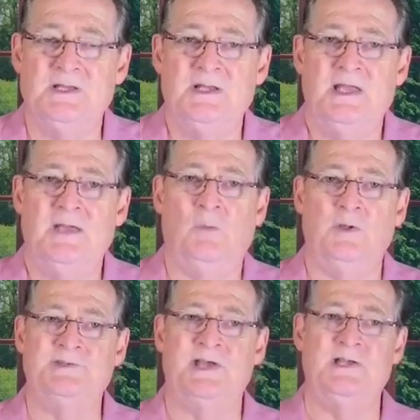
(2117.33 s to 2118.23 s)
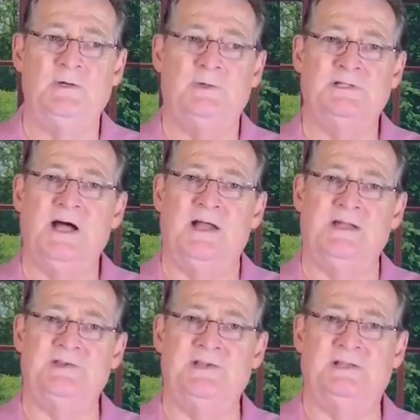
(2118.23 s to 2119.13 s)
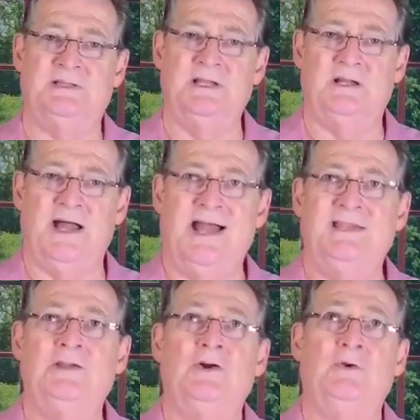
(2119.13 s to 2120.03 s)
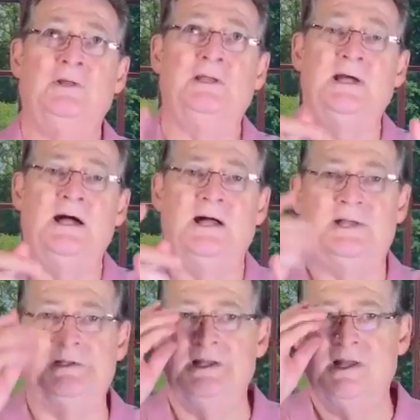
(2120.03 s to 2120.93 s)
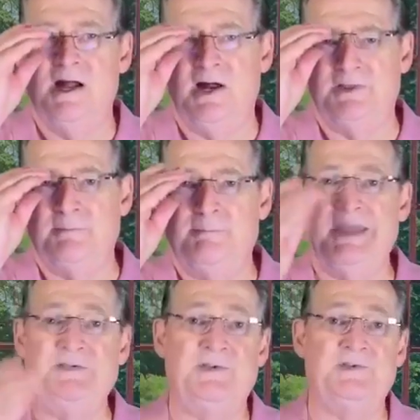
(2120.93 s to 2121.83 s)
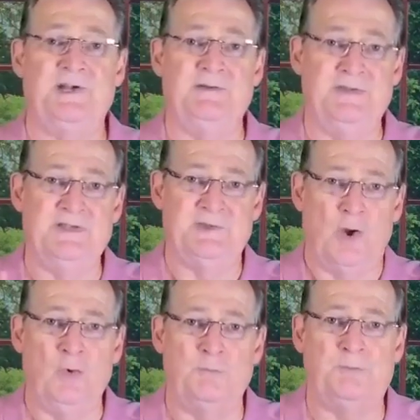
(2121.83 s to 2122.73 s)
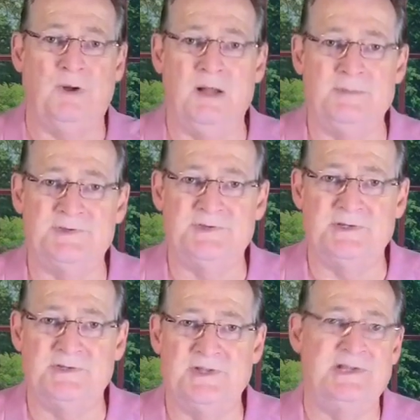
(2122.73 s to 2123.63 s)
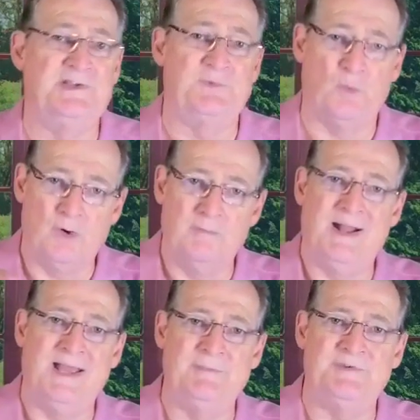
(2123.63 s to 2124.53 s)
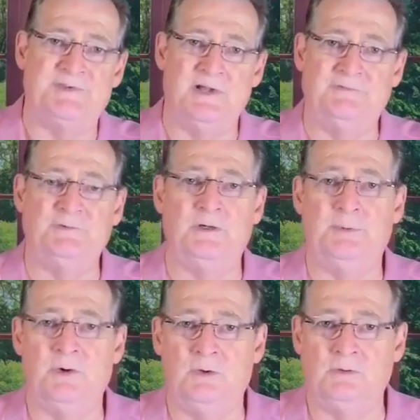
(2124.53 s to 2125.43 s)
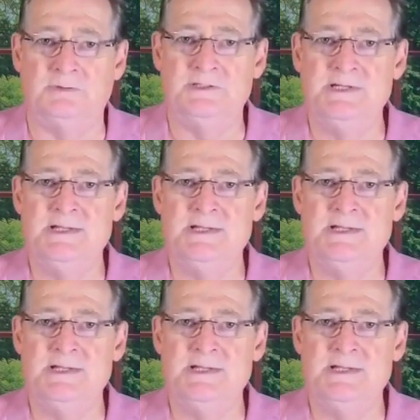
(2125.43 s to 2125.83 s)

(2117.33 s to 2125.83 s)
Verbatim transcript: And once I know what God has declared, I can go to God on the basis of his own promises that he swore by himself to uphold.